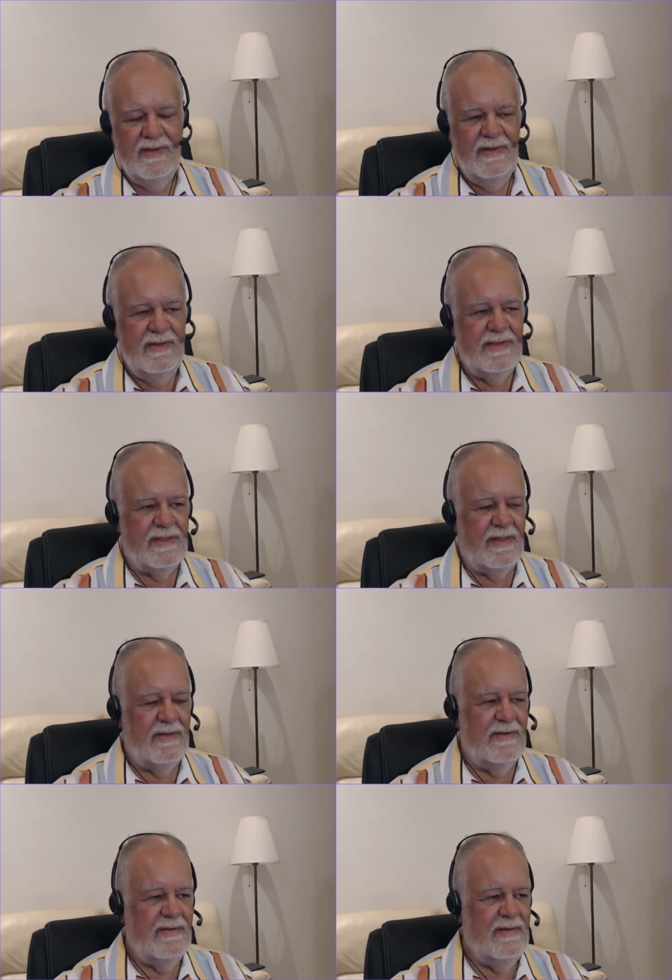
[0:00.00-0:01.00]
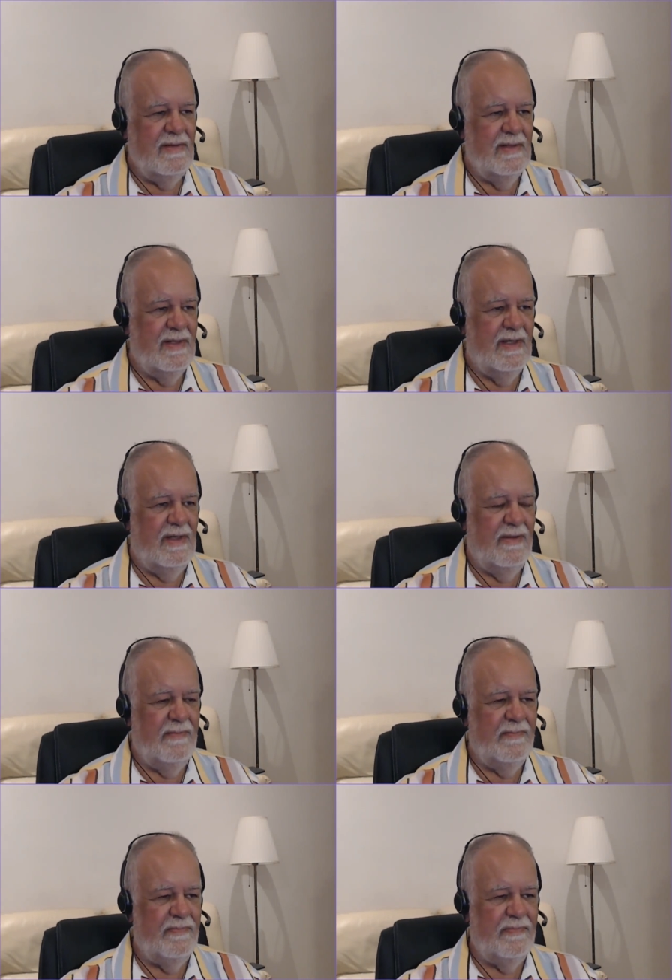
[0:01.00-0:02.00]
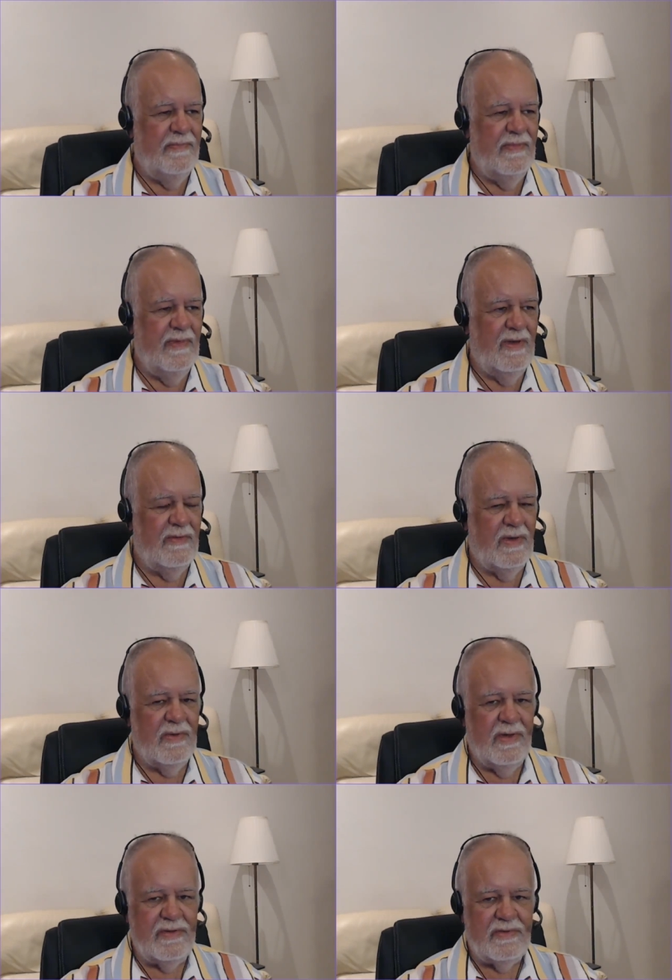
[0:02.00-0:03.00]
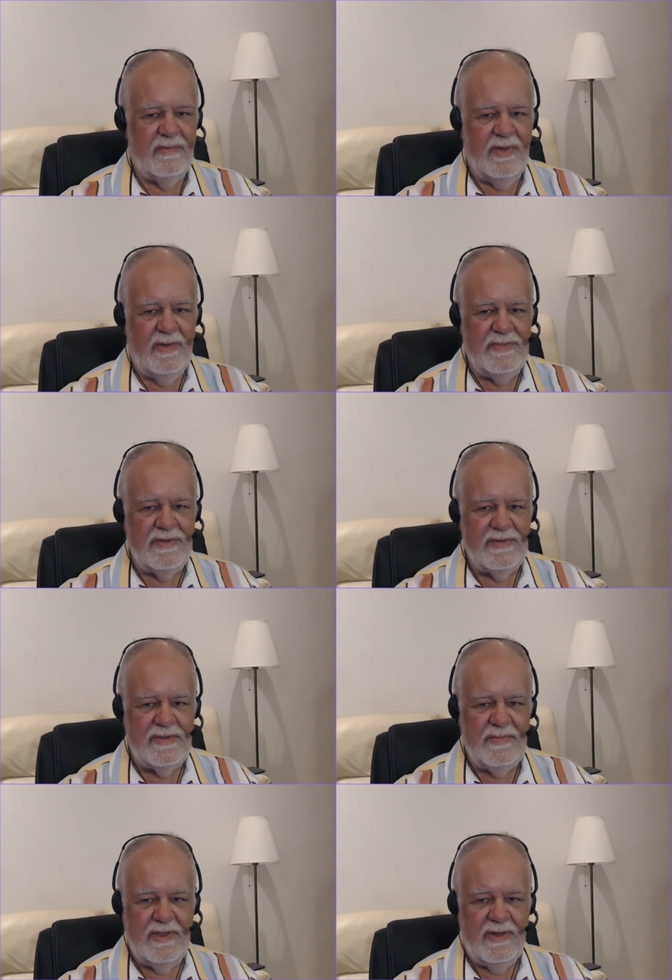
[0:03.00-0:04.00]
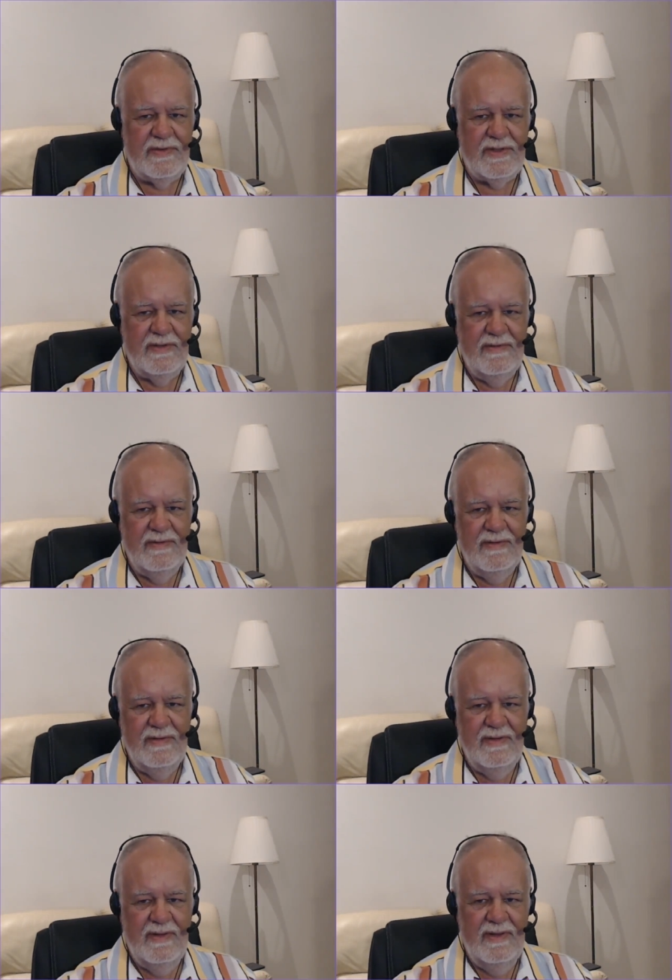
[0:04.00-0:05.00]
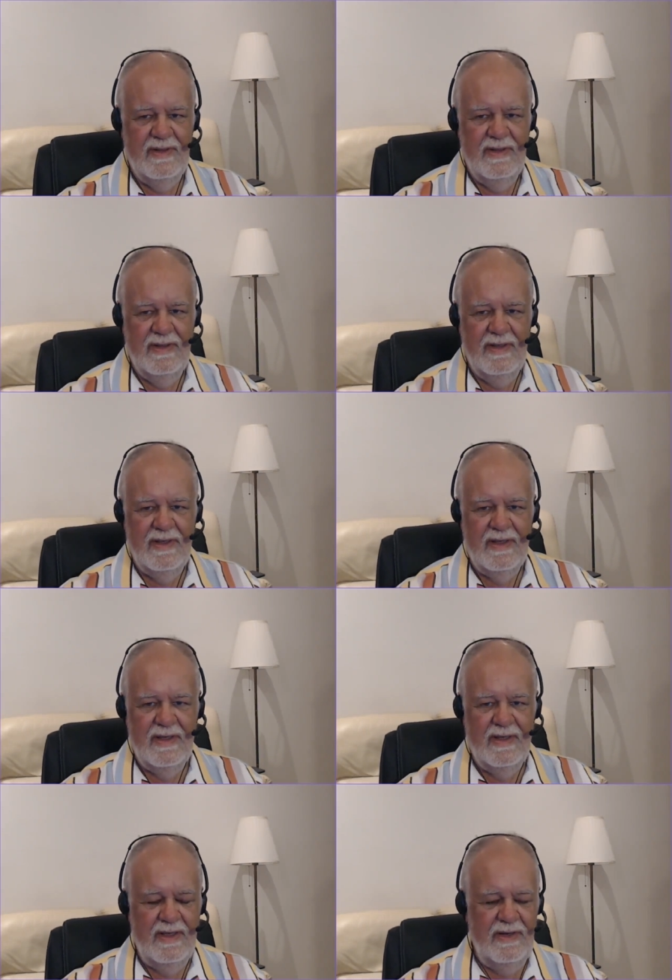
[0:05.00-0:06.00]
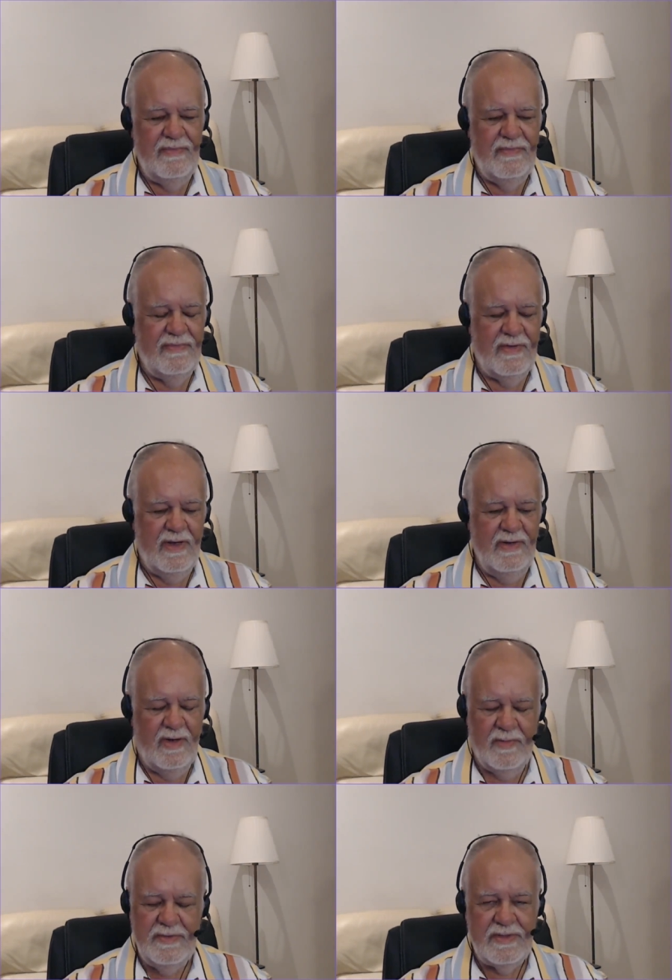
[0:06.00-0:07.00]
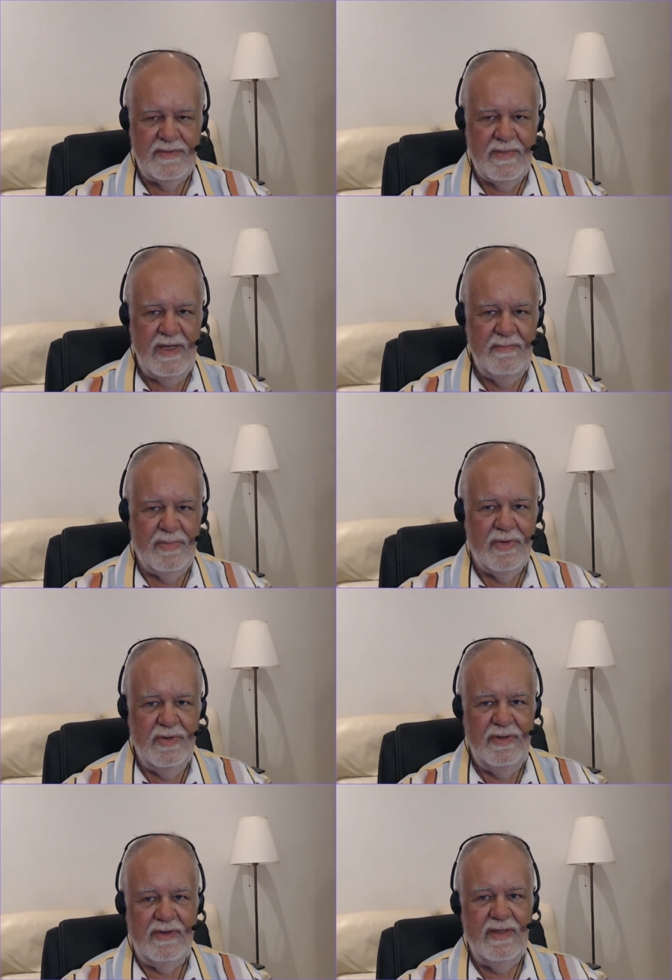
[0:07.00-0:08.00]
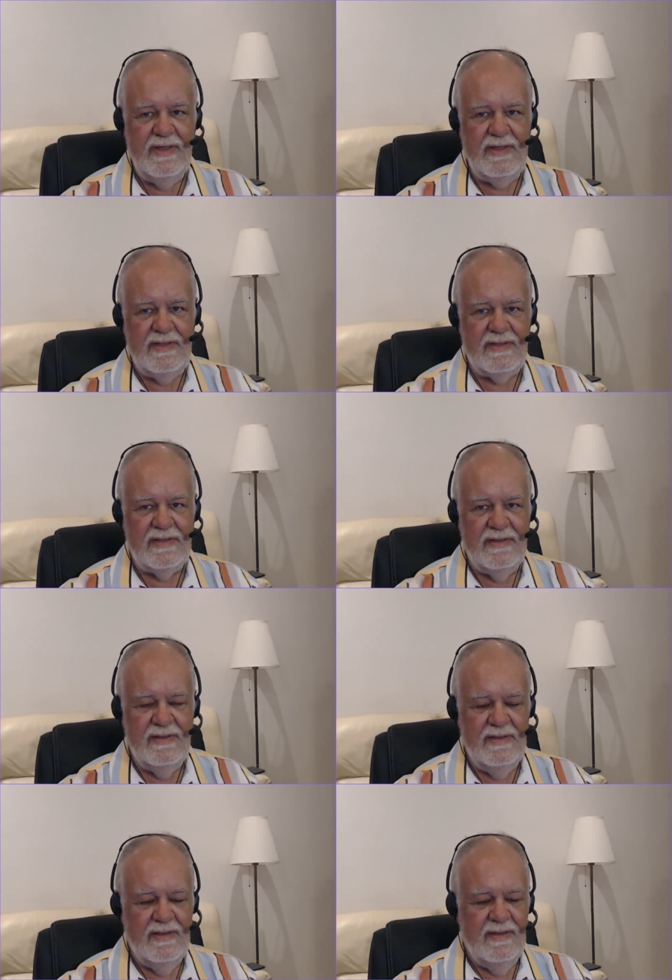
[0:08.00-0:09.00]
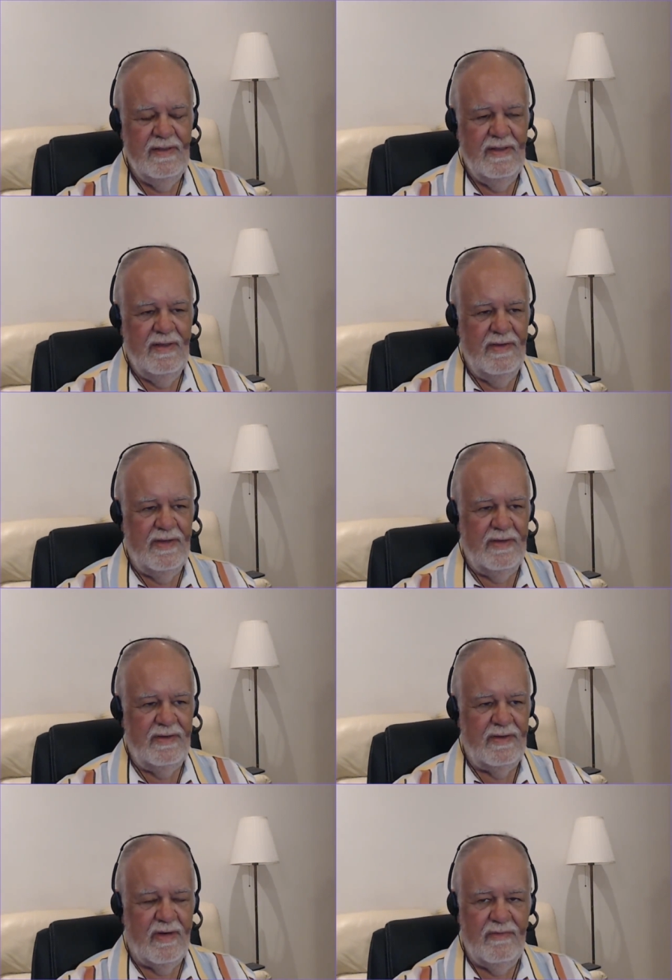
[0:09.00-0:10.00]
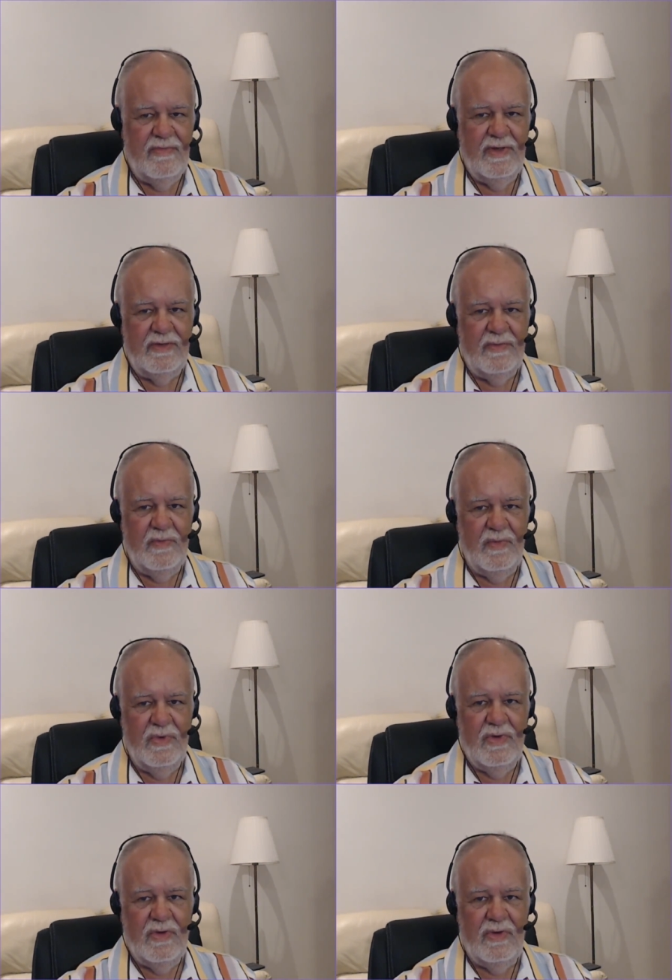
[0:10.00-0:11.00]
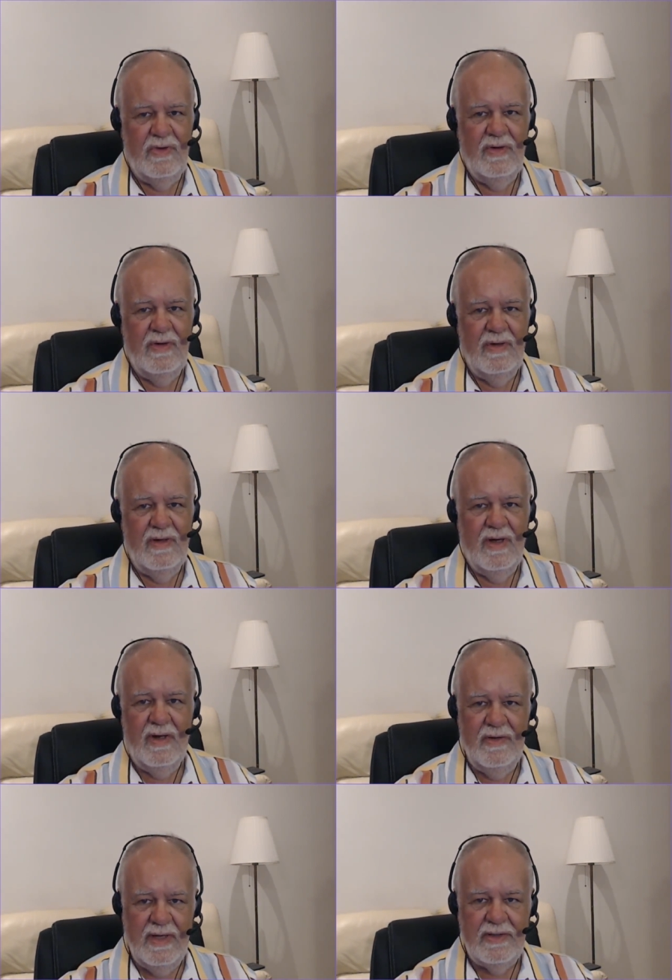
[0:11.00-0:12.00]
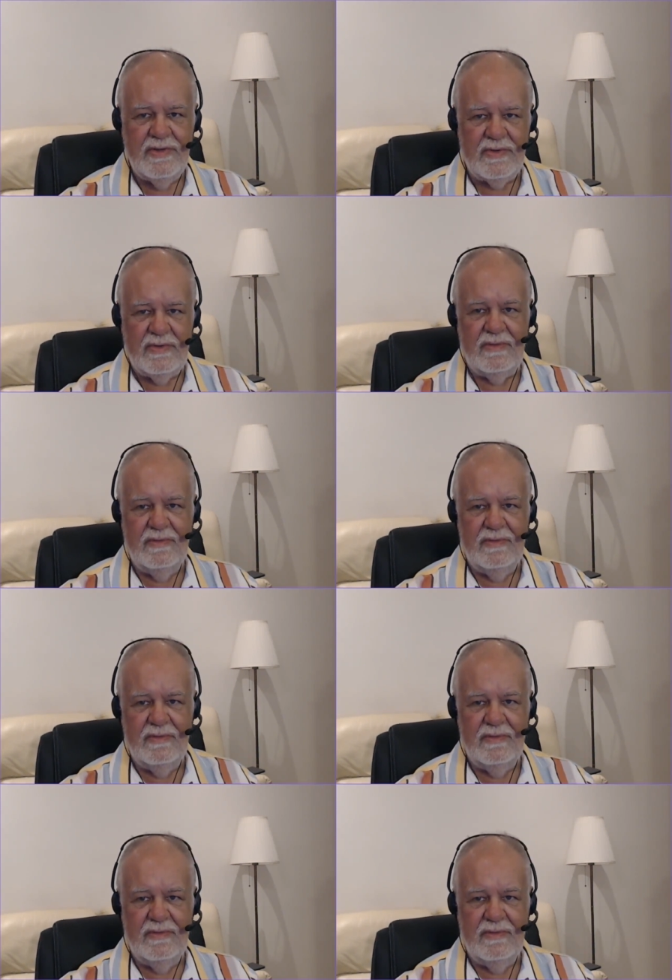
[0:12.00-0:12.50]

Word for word: So, I've got quotes from Hobbes and Spinoza. And Hobbes's main point is that conflict and war are natural.